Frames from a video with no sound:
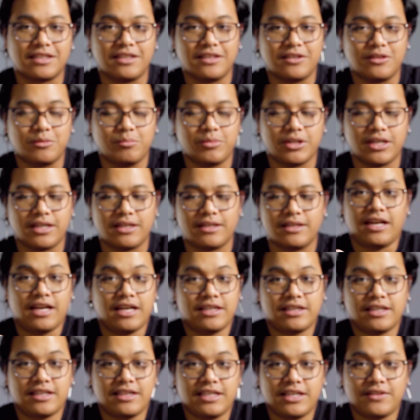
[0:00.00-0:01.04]
a little bit,
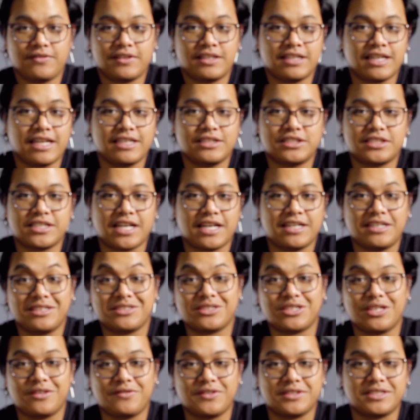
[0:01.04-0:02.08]
and they leave a nice shiny
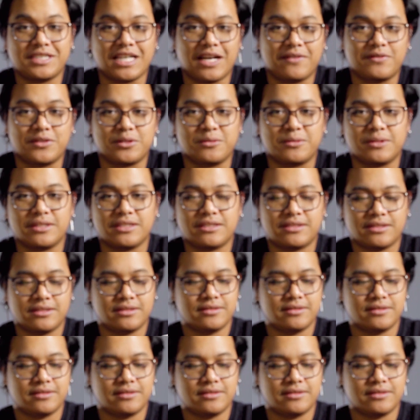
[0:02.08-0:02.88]
surface afterwards.